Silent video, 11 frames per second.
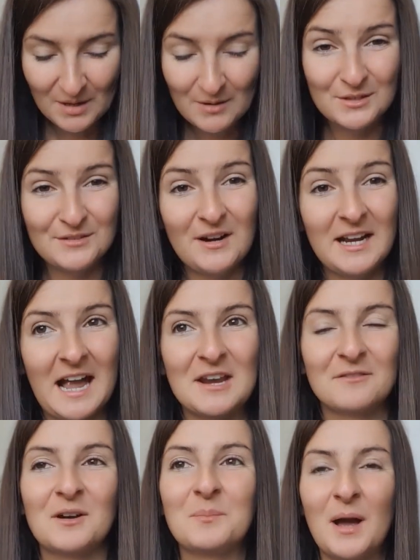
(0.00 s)
which is very kind of
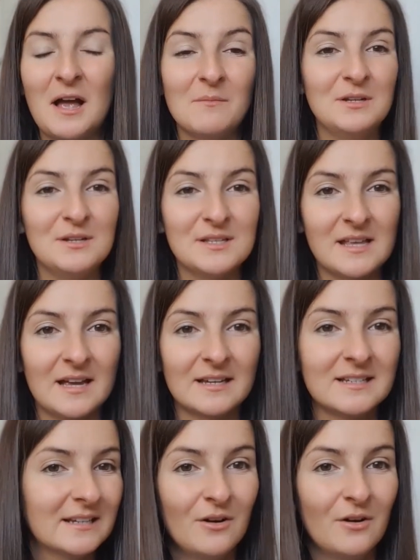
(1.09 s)
her, but I've been using that
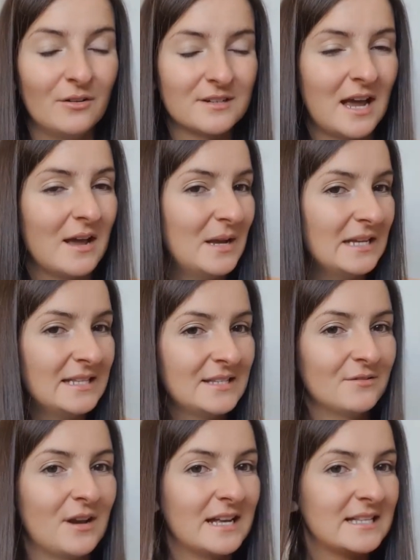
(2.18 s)
all the time. It's so
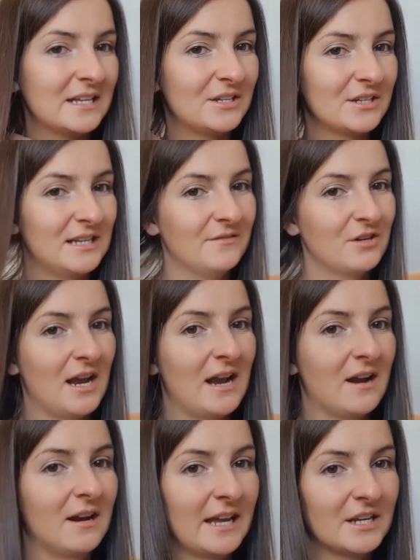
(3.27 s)
nice. It just leaves your
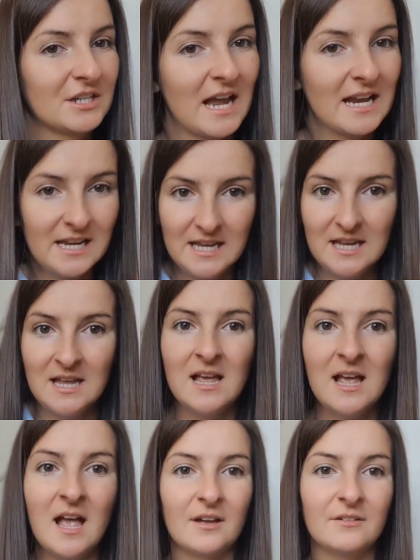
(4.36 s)
hair like shiny
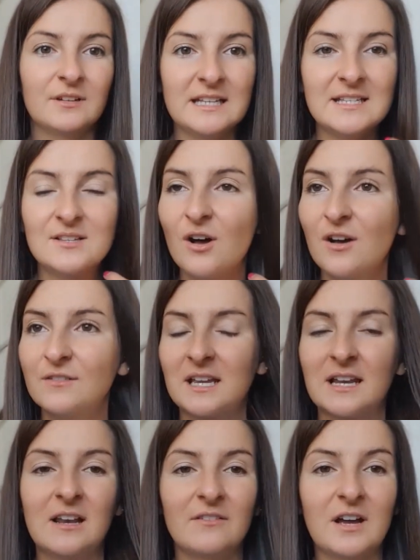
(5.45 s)
and really soft, and I
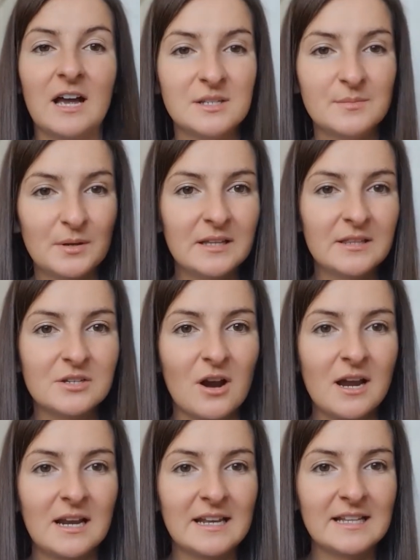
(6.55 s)
love it. I just put it in the shower
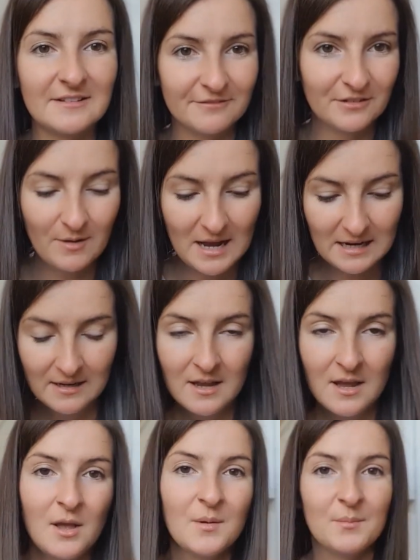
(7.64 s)
and let it sit for a while,
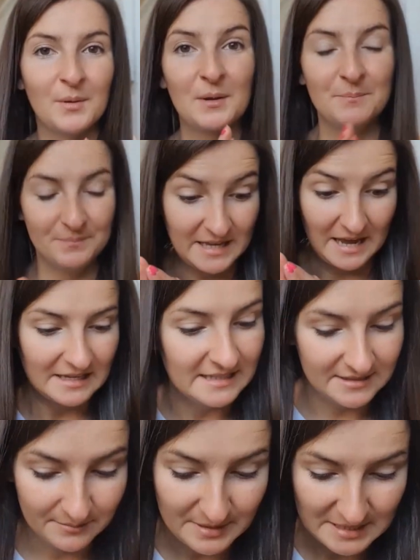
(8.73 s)
but yeah, it's
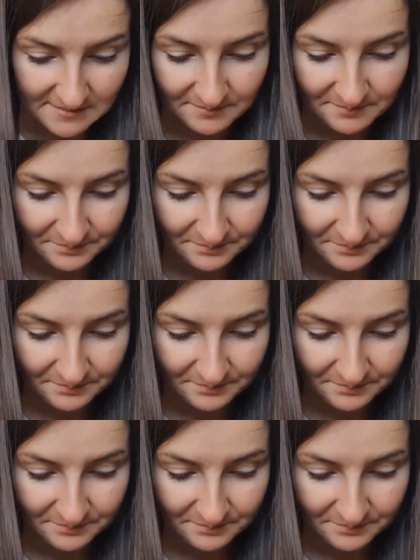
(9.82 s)
amazing.